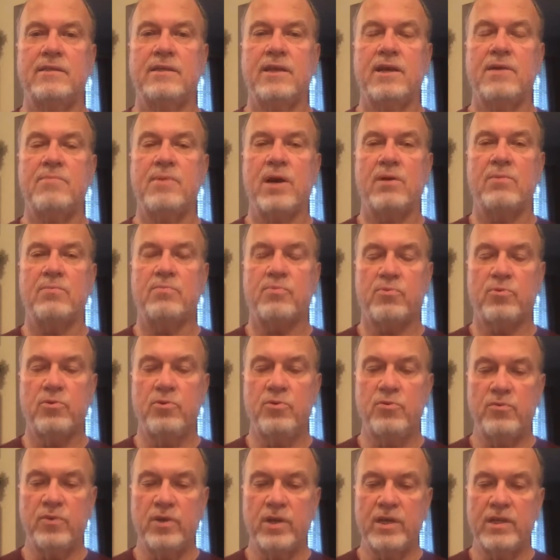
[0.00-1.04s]
about
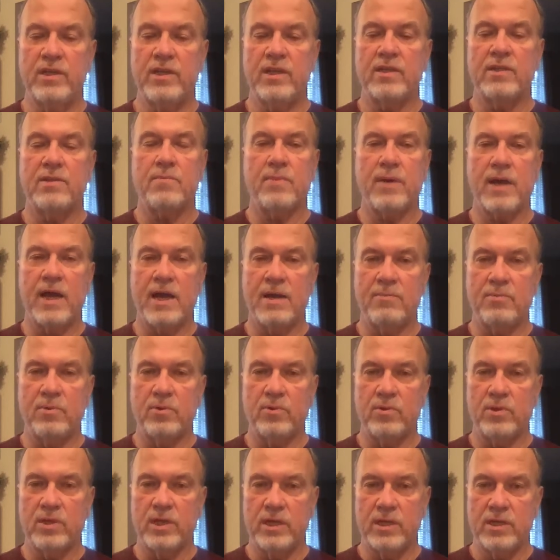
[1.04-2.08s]
proving that the
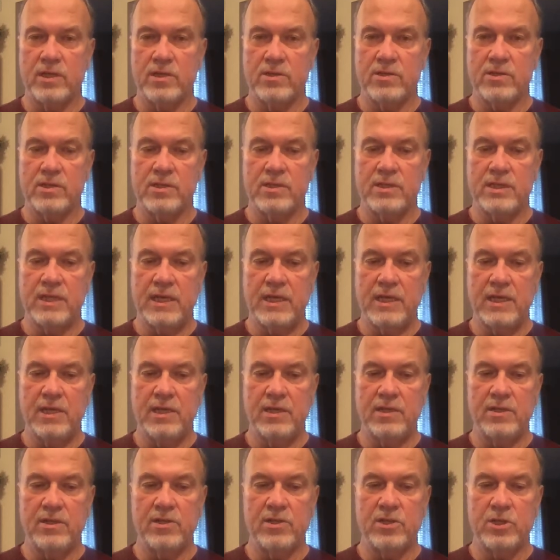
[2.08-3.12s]
Bible is
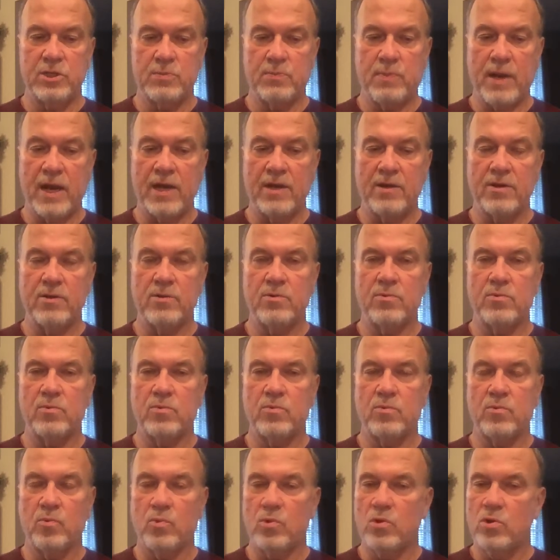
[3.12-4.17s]
indeed the inspired
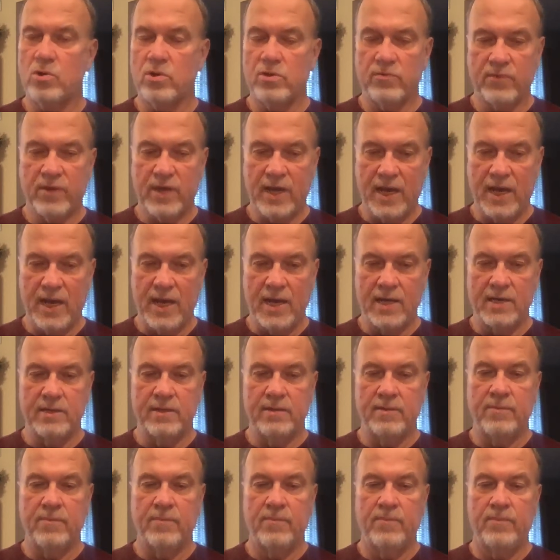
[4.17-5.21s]
Word of God.
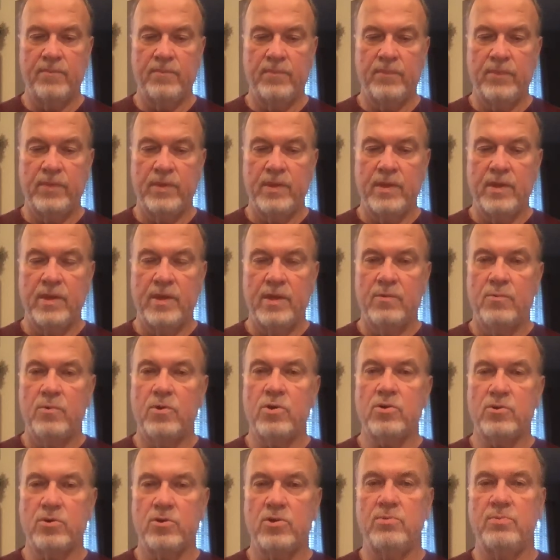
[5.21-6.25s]
We're
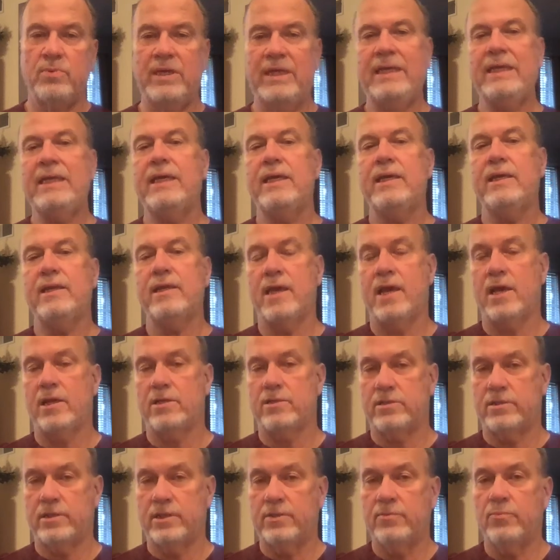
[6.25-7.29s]
going to begin
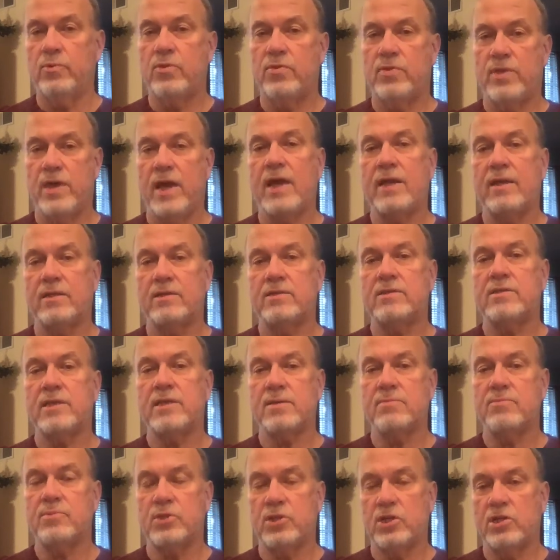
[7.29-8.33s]
actually with that
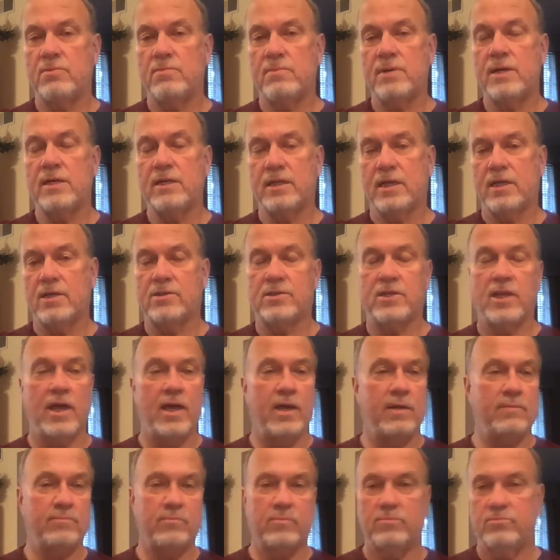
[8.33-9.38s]
assumption among us.
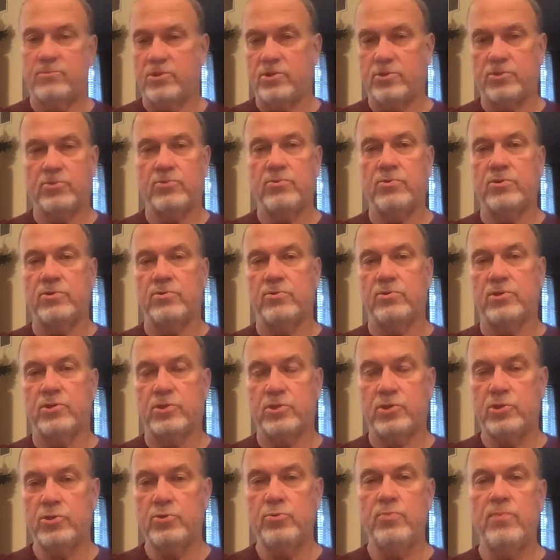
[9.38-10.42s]
I'm just going to
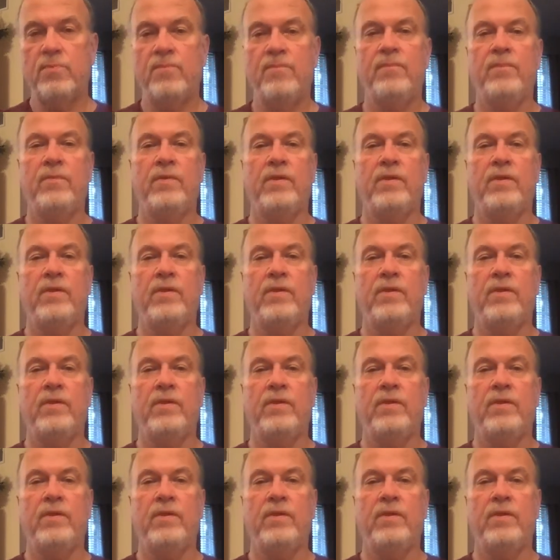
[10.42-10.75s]
assume,